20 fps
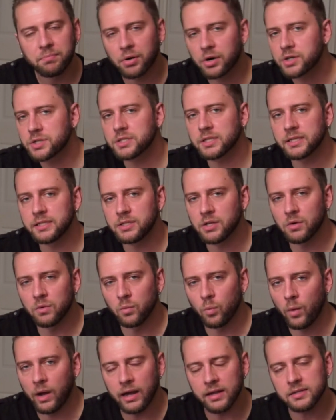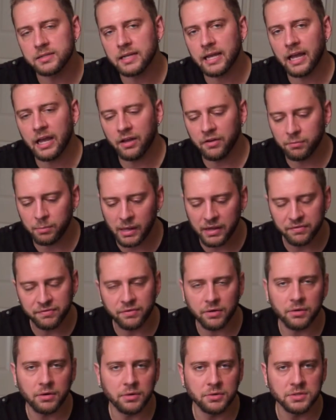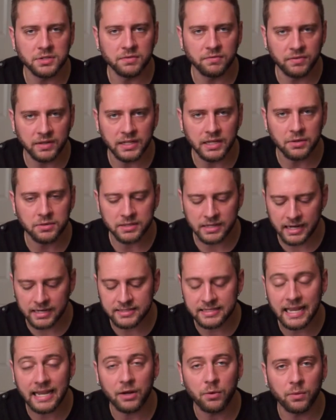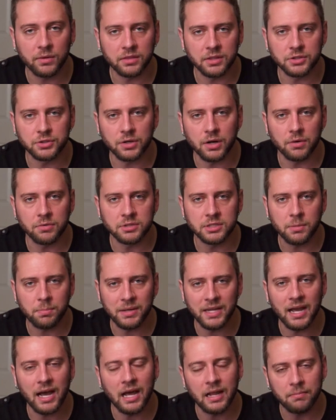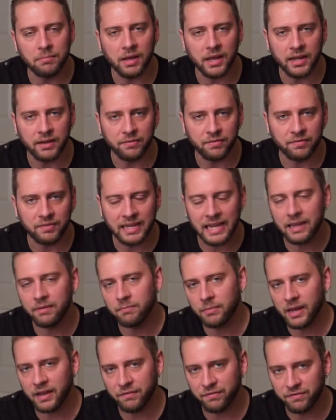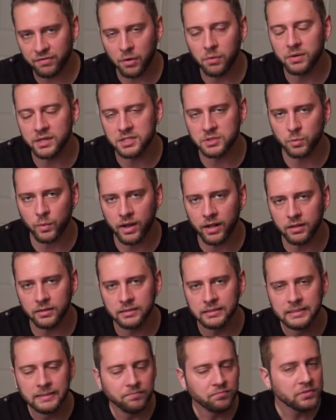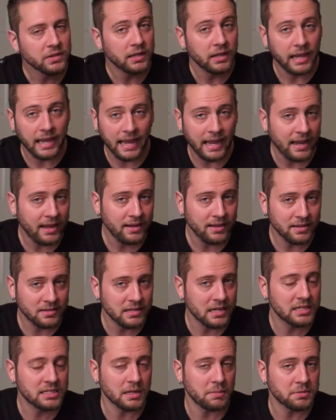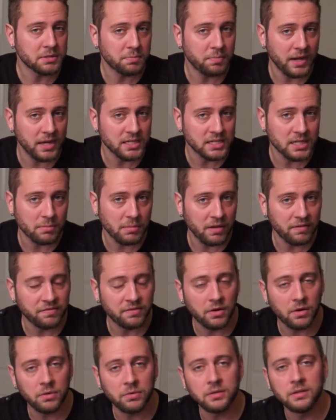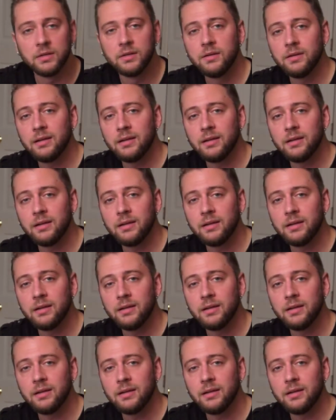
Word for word: personally don't want to have my photos and videos that I take with the drone to be on my phone as well. A, it takes up space on my phone,